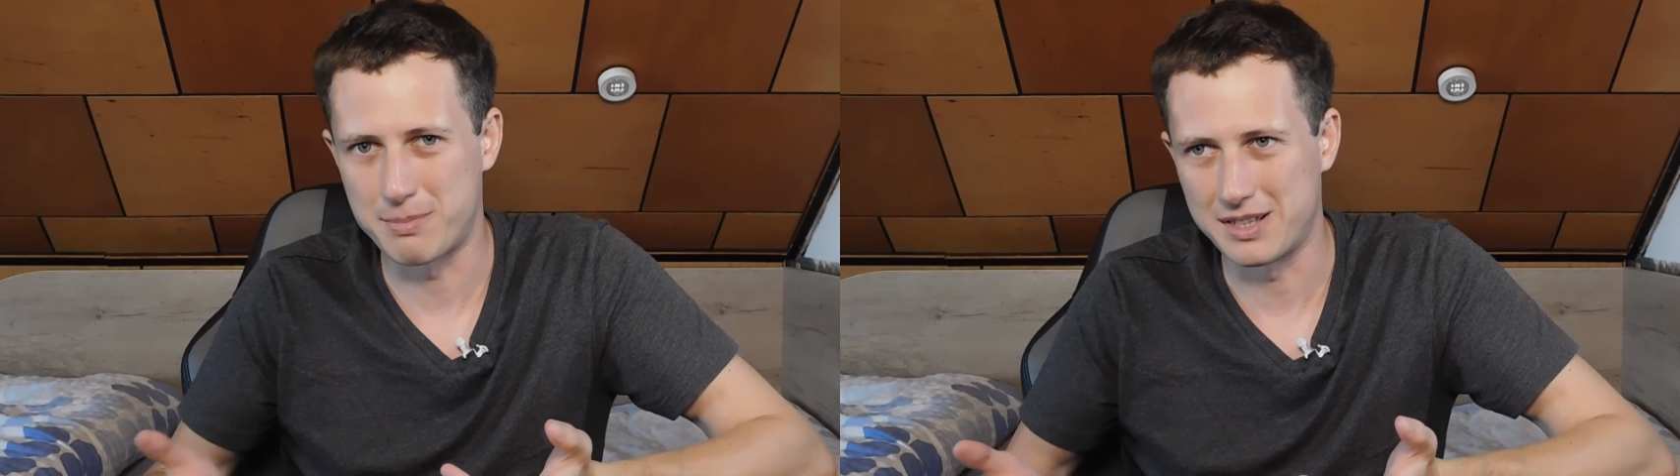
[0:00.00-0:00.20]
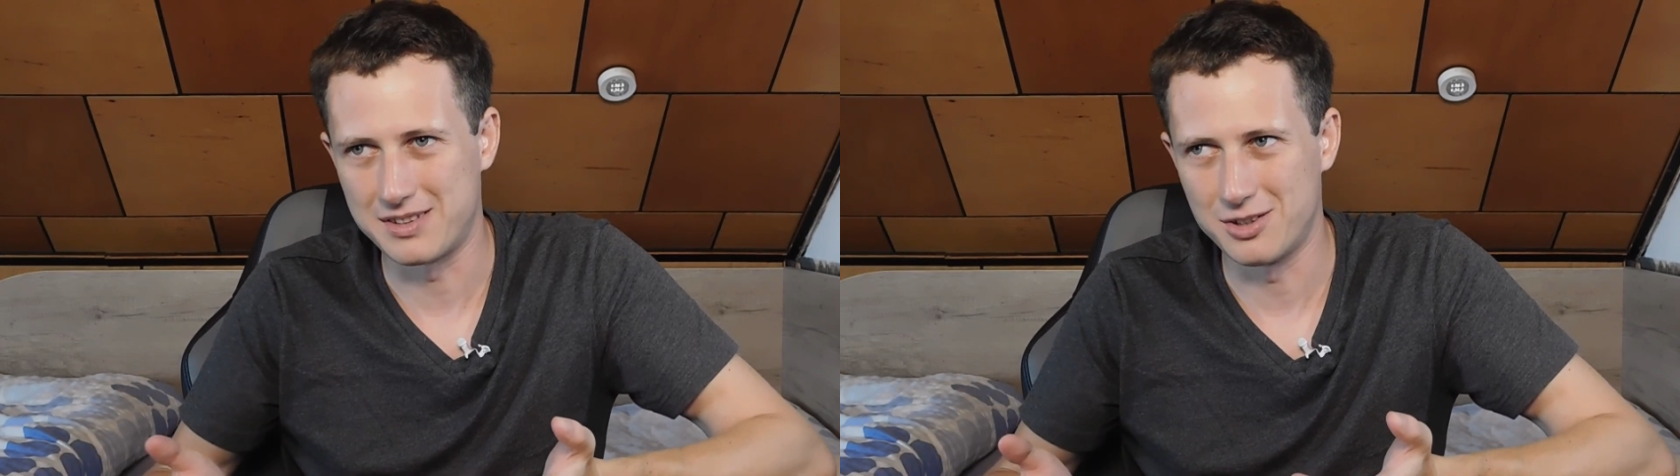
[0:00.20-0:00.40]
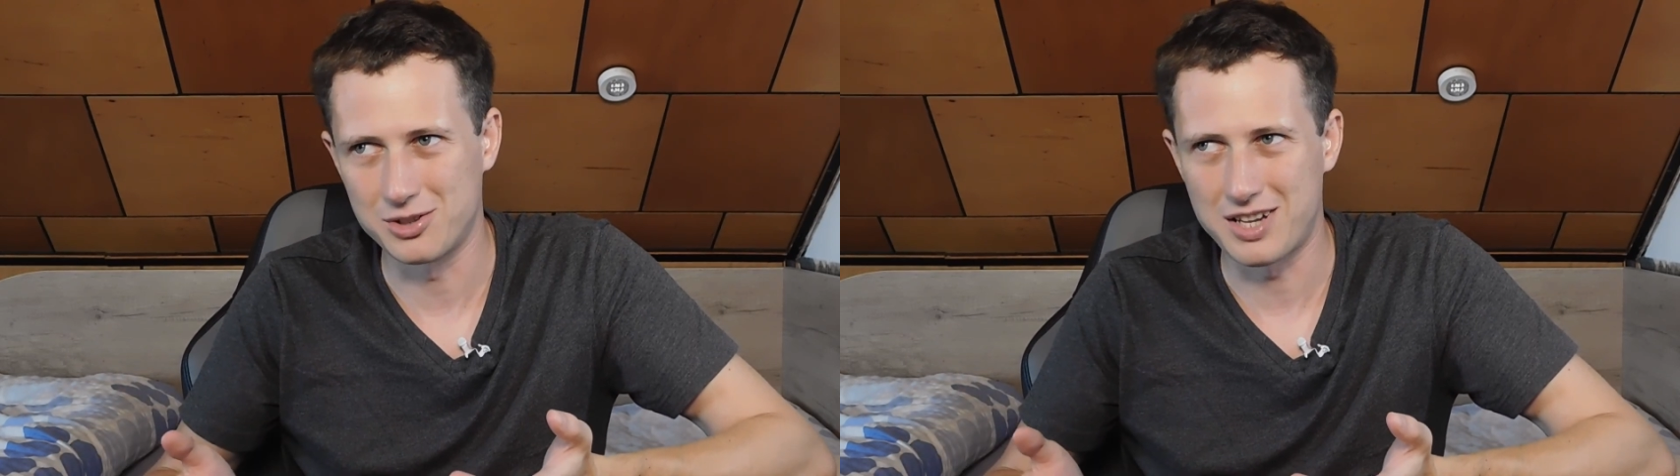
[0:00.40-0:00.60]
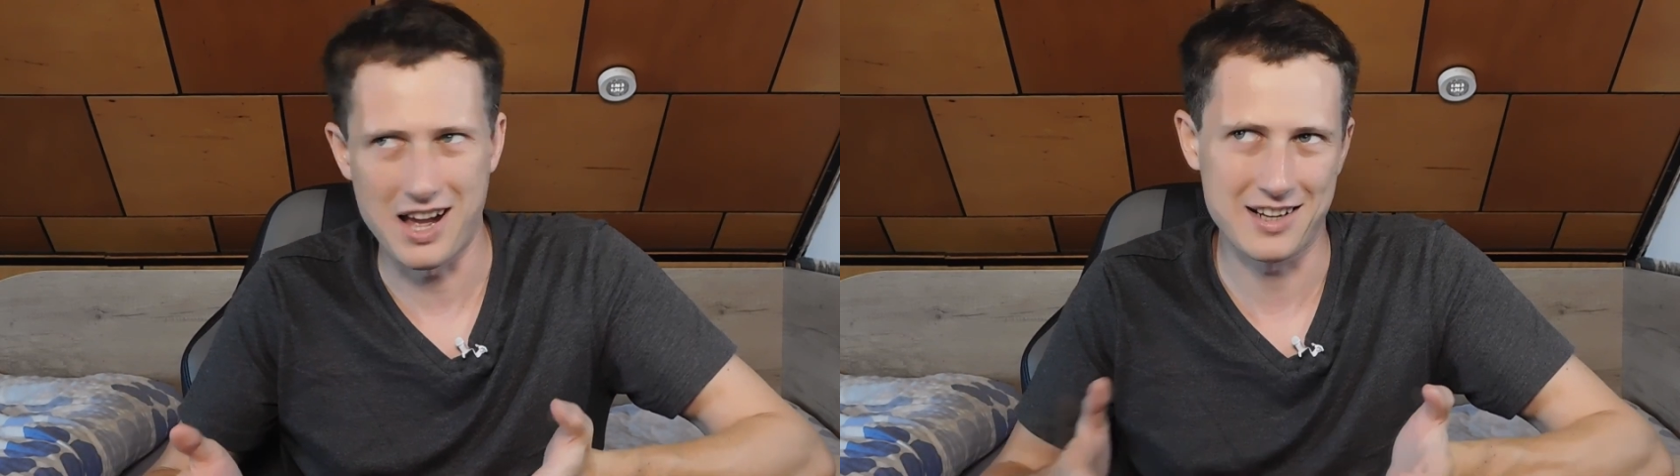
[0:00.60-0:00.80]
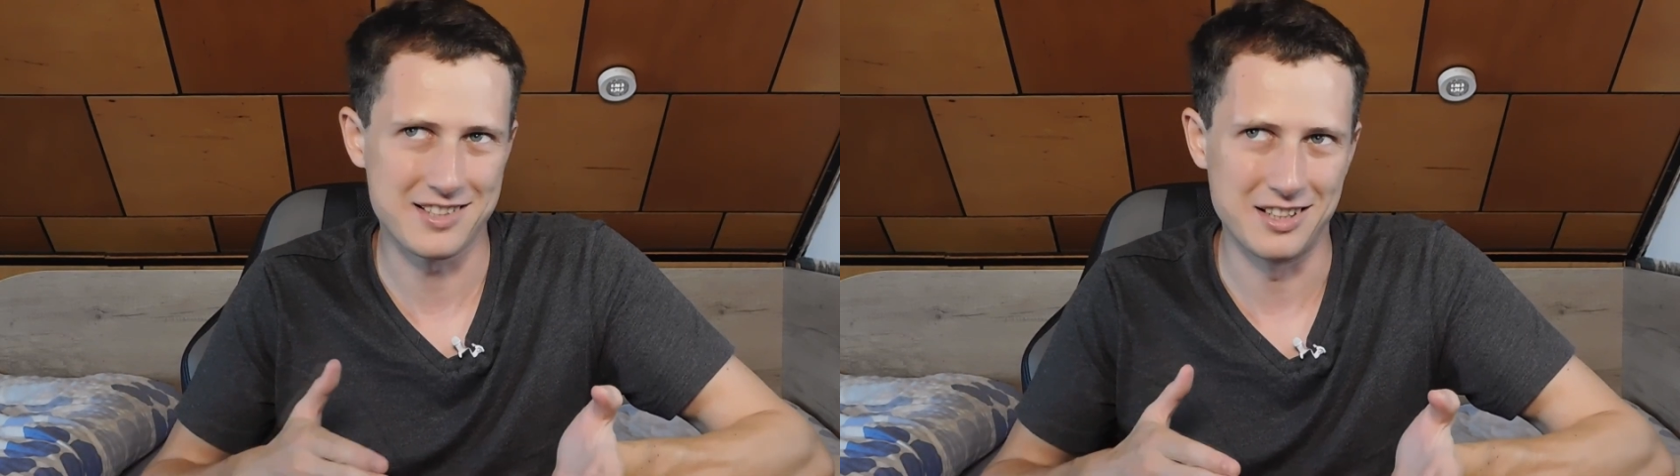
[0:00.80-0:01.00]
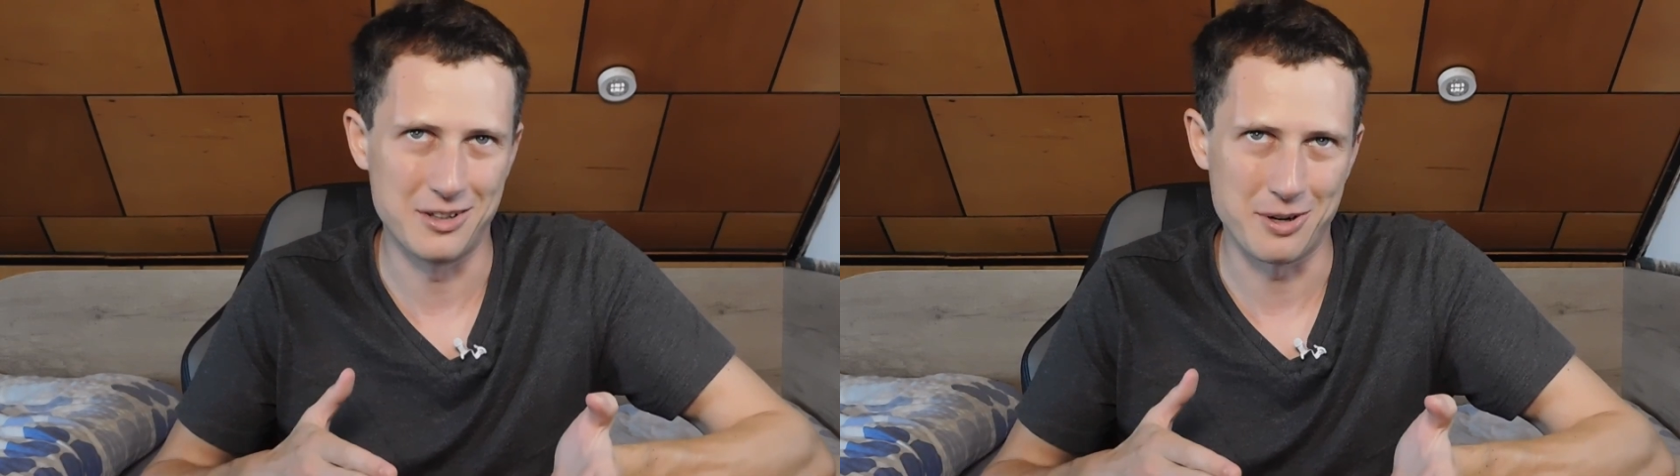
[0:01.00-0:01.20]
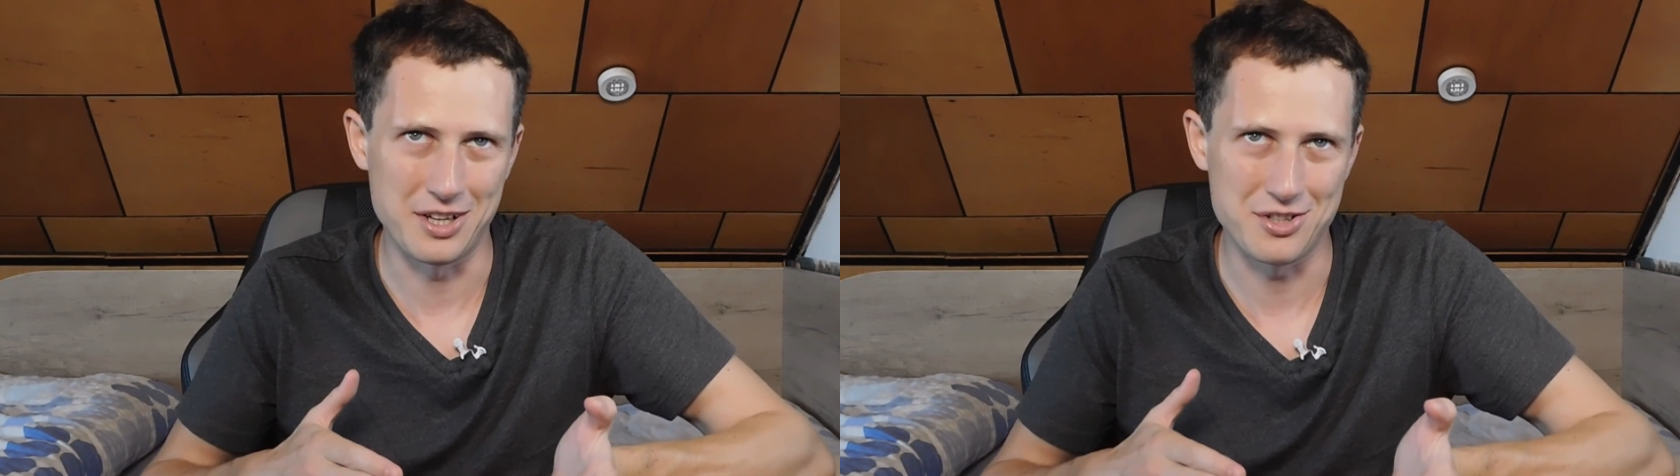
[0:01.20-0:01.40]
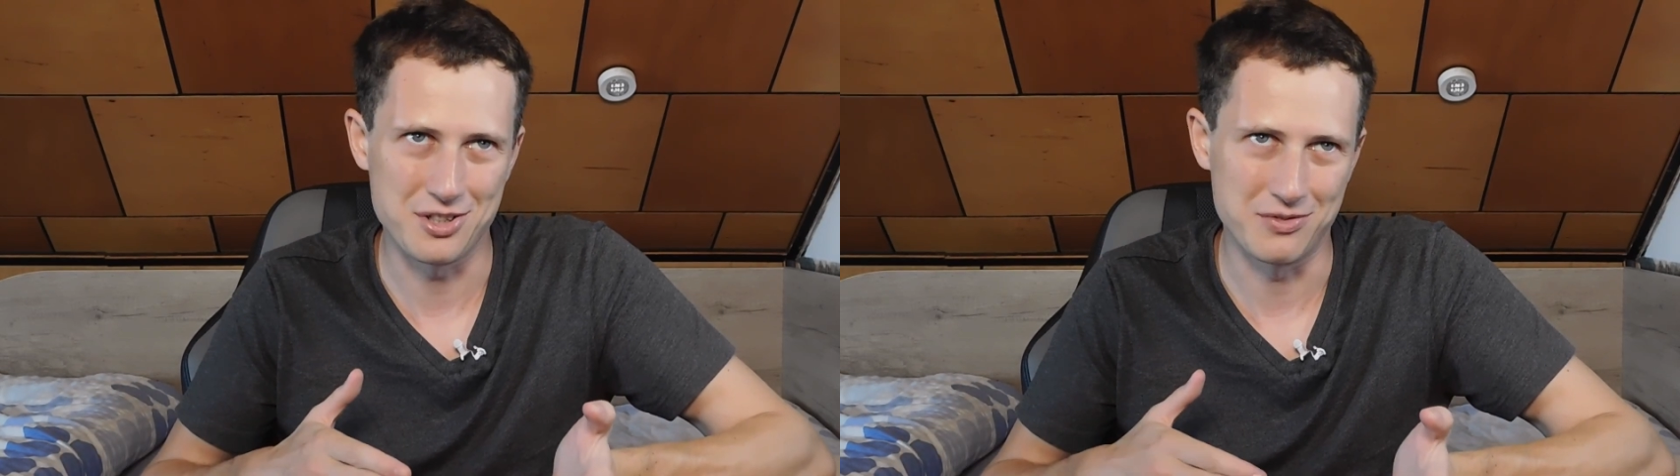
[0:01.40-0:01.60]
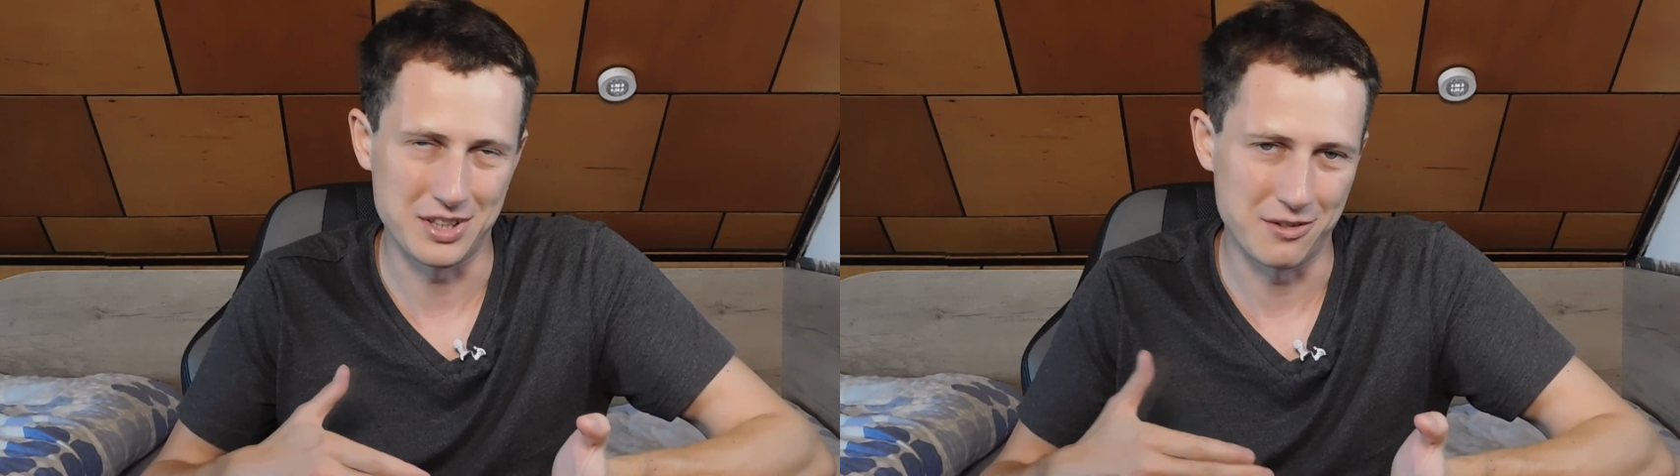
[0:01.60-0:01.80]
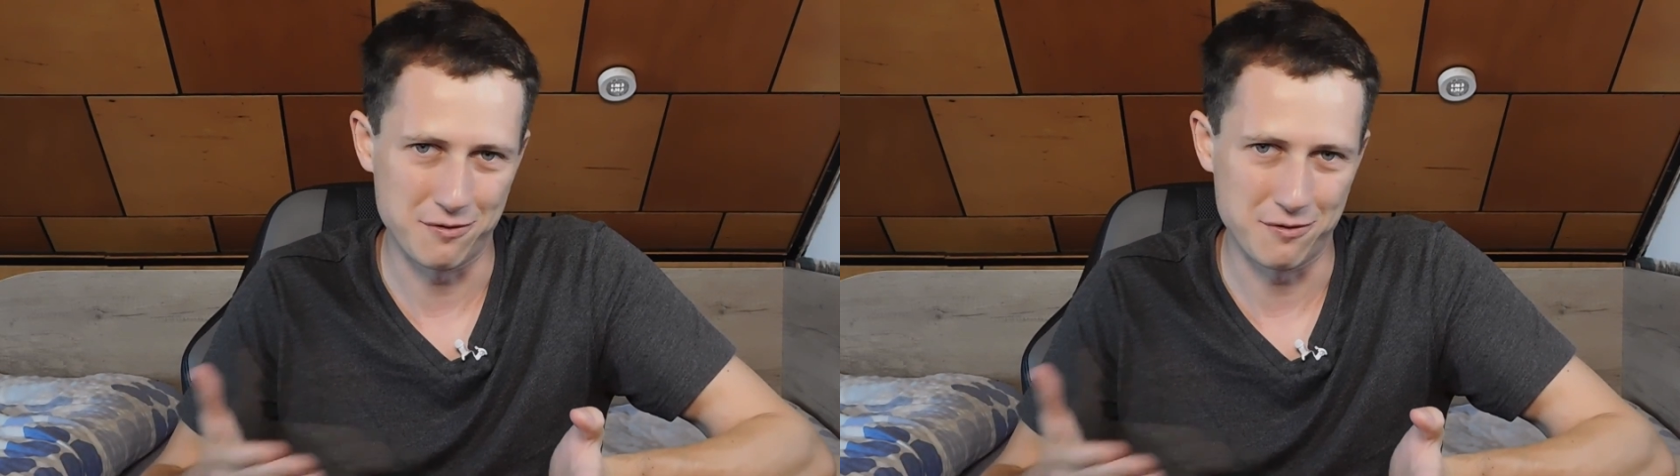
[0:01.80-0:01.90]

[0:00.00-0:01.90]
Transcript: but not acceleration with a